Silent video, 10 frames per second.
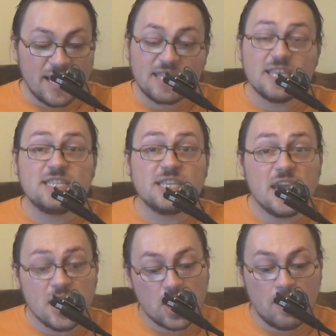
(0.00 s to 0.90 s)
It is
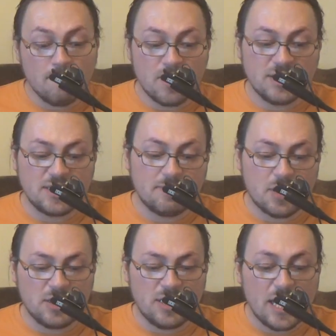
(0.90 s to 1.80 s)
incumbent
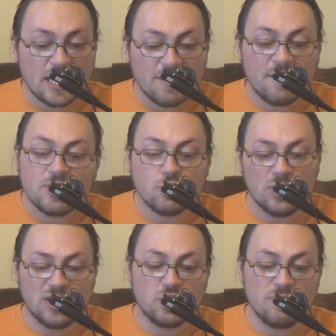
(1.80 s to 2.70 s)
upon the
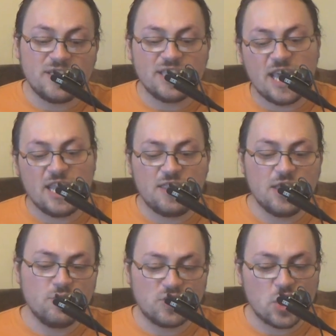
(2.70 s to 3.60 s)
individual to
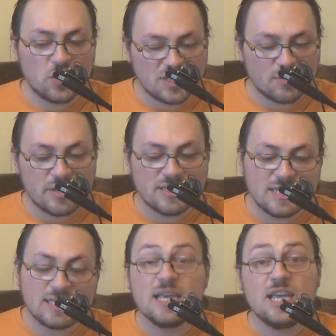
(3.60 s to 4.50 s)
mitigate those
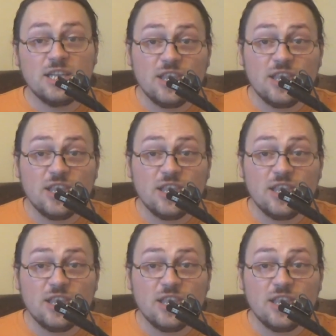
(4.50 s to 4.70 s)
consequences,